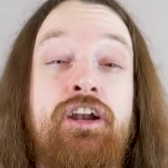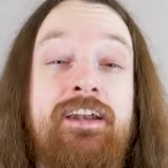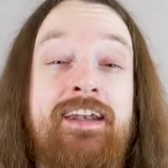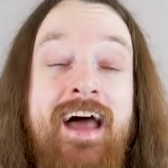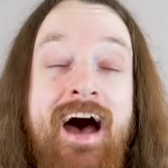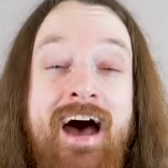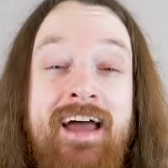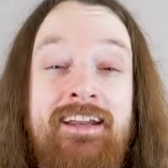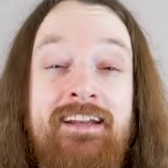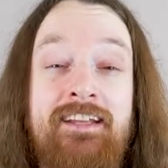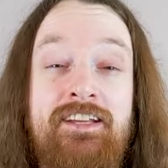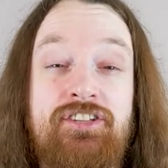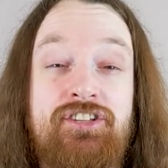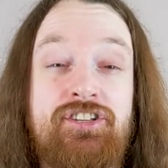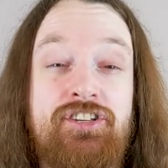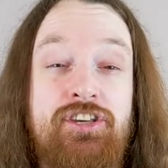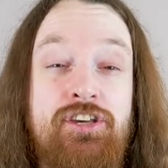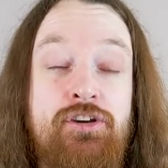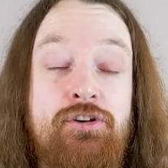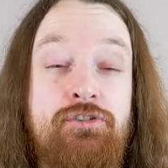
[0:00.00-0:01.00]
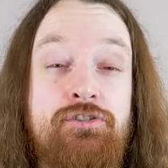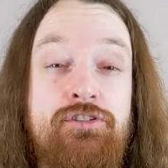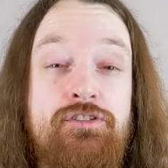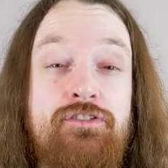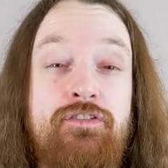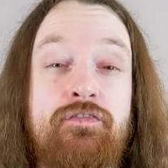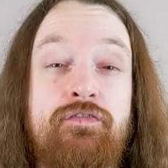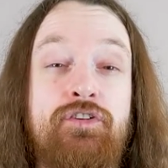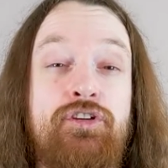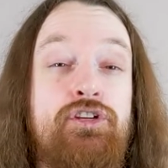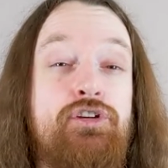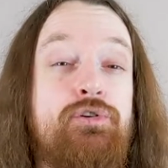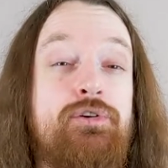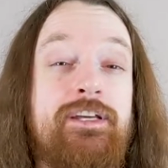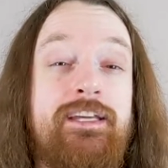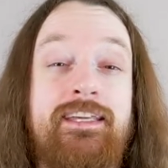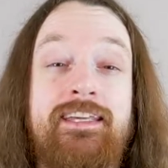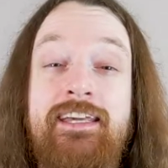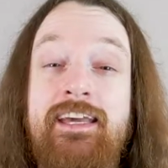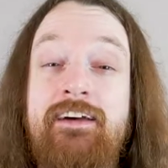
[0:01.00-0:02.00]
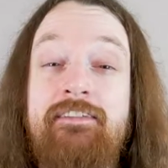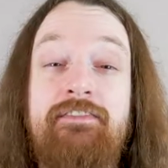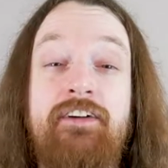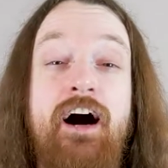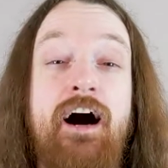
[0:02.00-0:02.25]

not an excuse for you to give